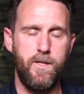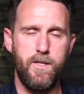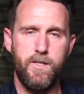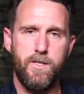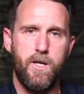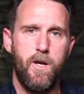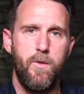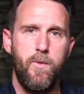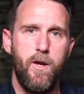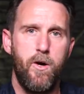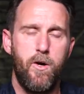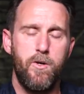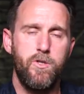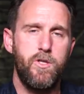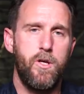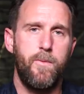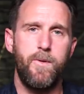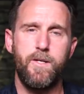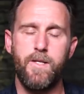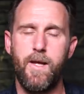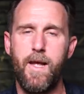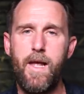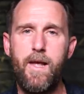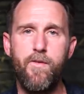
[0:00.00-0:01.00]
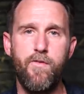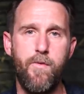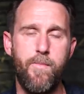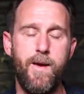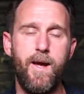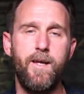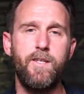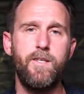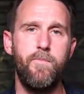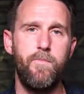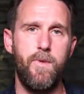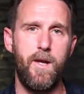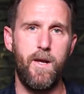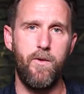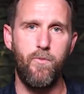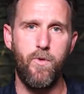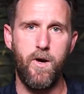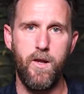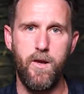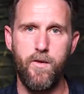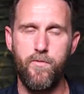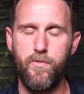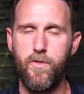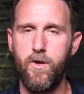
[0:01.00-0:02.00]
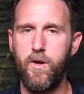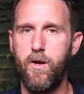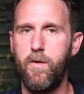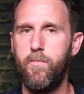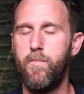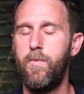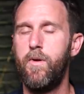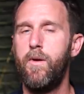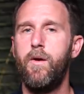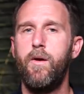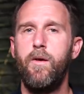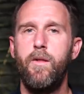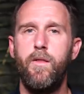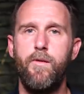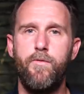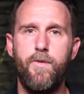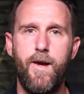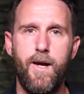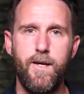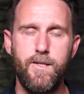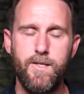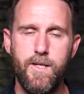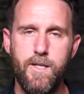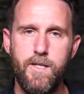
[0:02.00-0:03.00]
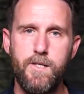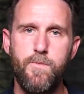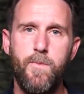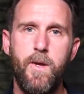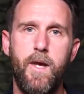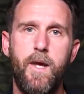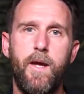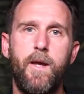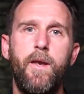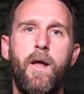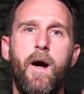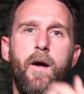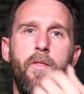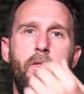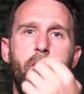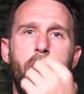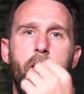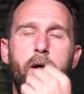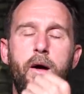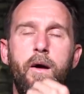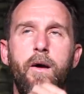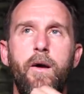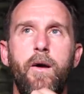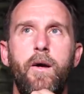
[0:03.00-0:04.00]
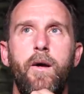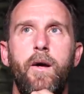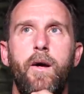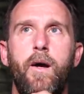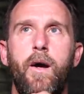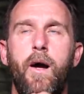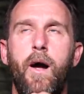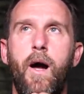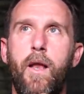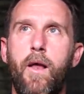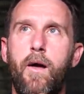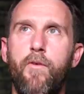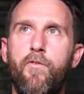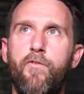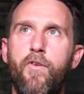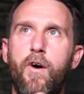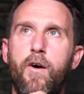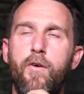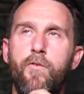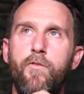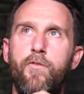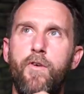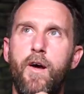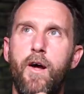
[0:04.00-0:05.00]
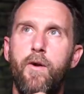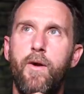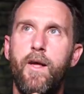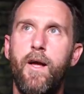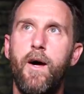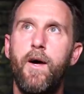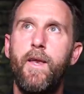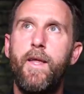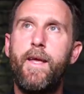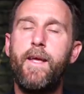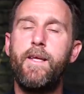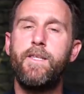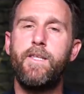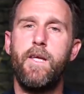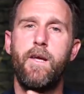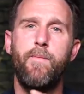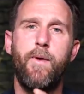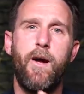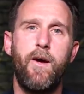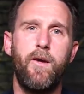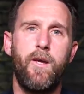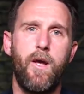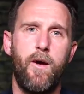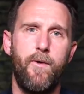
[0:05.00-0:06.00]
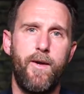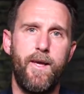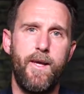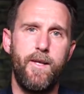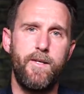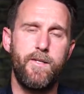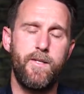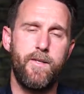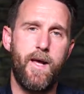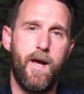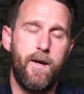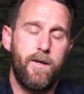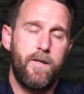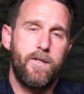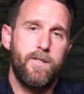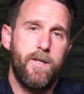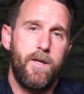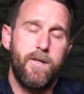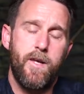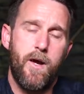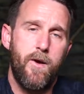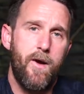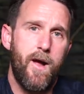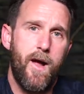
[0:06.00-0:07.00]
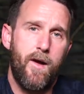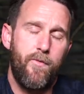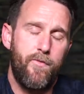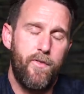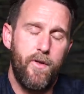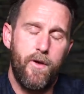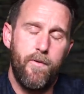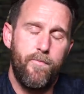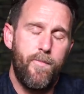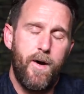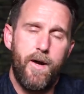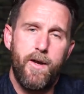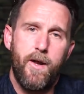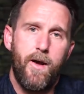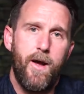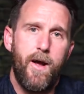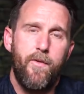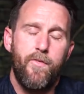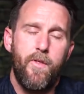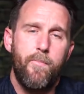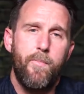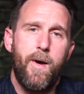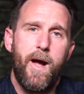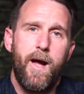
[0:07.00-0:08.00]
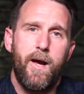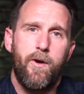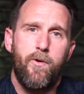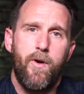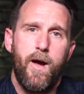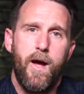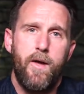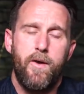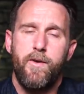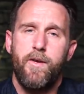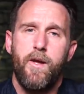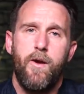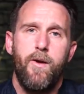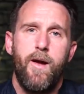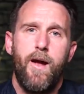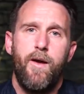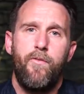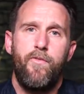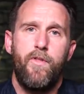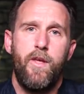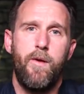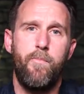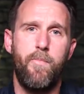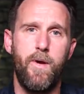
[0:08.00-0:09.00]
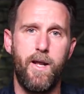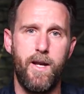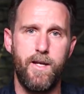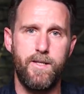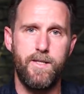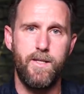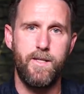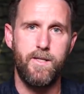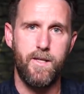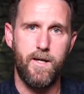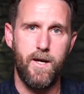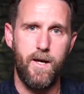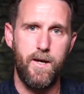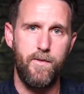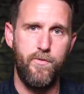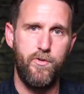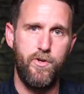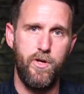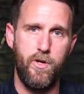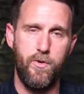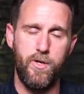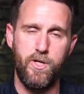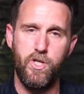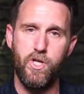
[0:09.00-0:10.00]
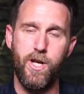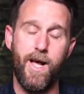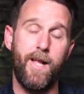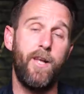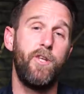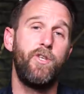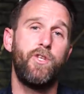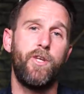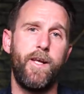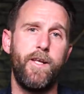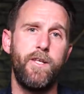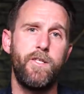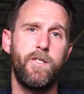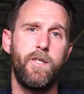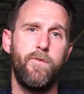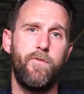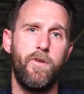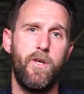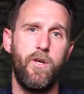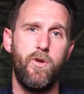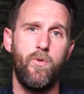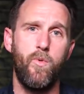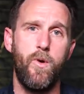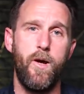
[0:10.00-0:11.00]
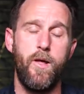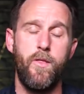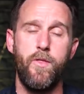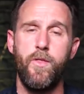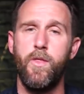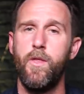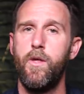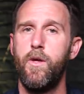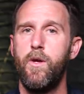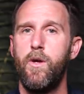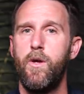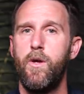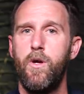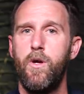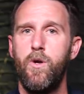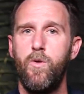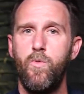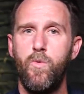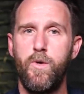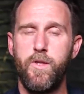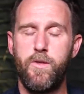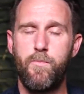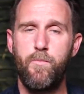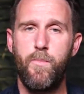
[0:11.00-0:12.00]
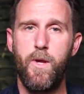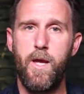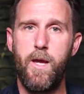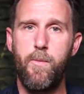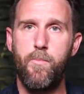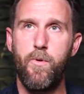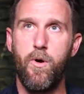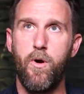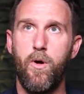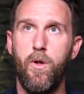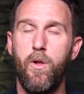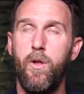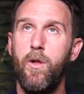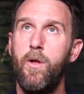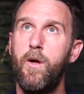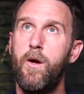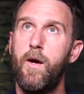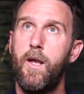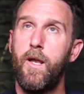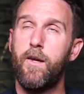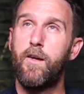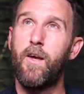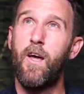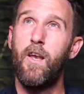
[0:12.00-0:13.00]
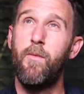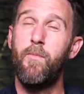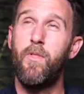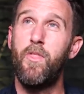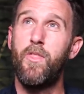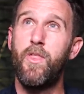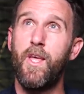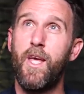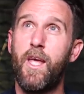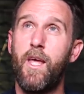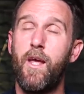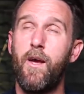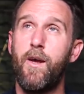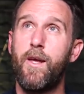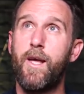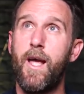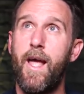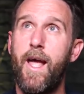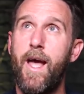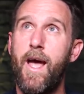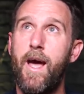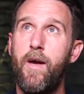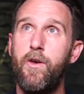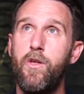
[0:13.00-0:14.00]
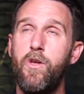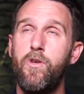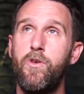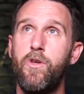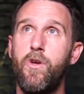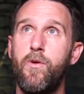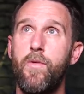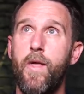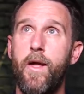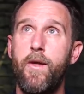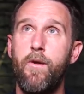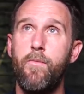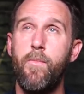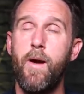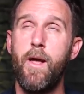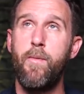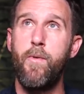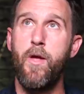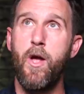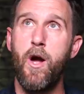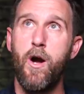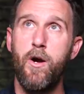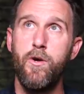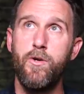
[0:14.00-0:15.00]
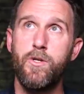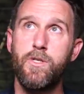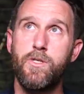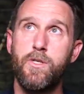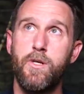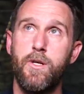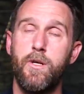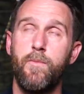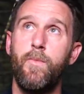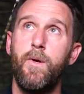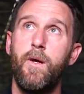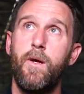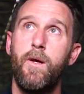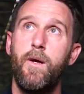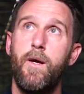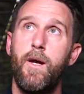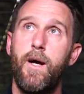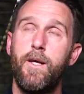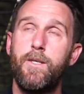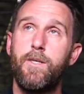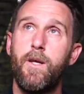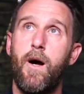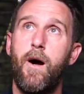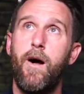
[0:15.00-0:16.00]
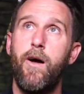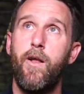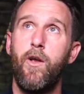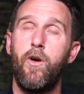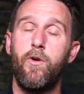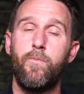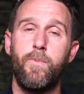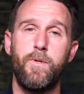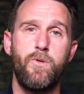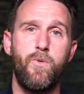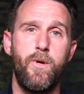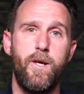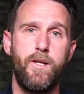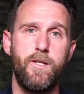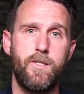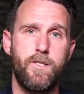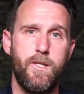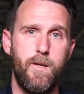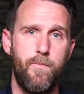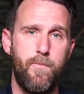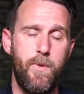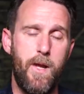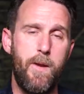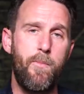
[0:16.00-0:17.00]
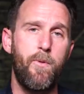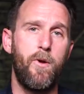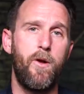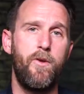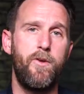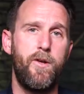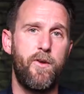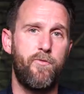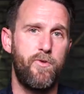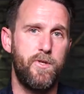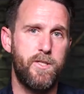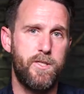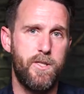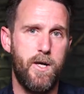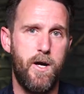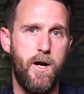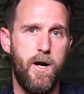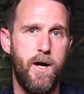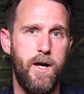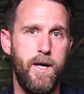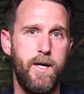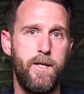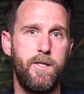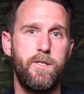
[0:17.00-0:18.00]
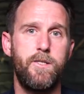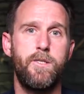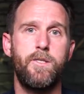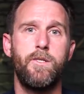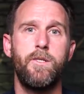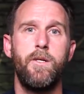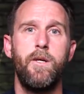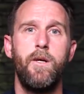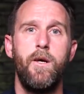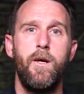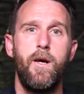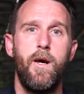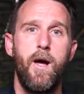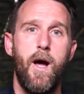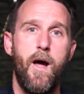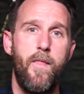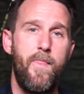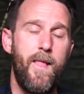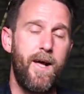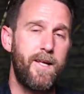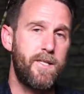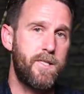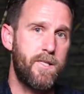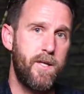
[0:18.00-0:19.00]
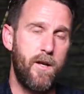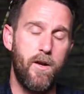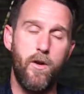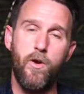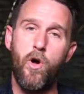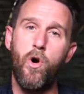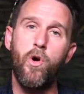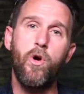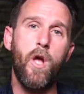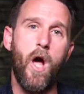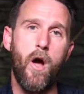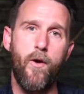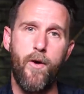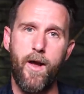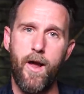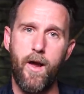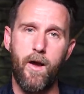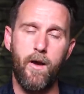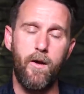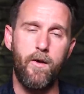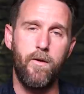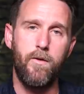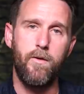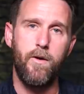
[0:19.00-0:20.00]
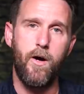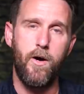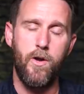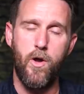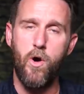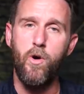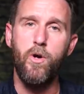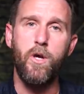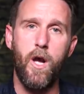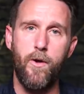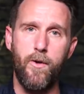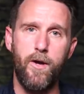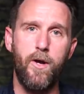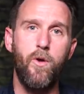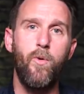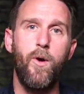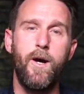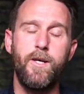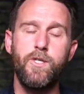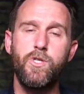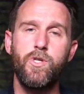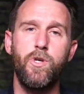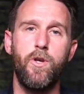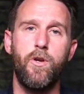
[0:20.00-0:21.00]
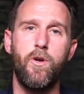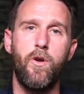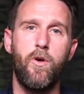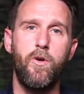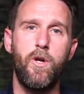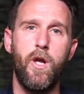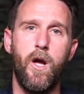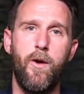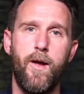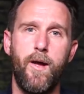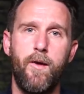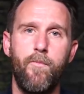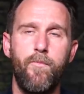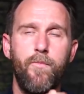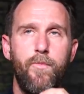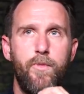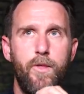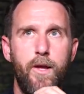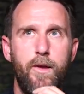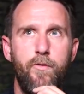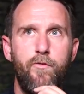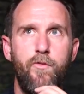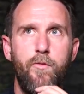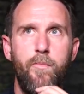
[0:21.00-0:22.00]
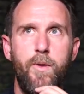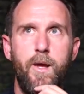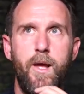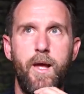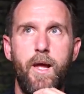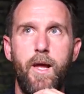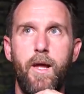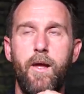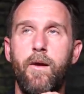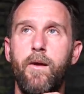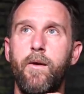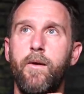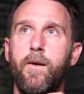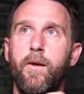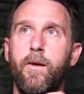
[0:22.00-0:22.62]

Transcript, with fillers: There's so many hot topics, ivermectin being one of them, the vaccines being another and I felt very uneasy about going into that because I don't have the I don't have the background, I don't have the ability to kind of do a challenging interview with with people. I kind of been thinking, okay, how do you do that? You maybe host a, a dialogue between people on different sides, and that's still an ongoing an ongoing question, an ongoing thing for me.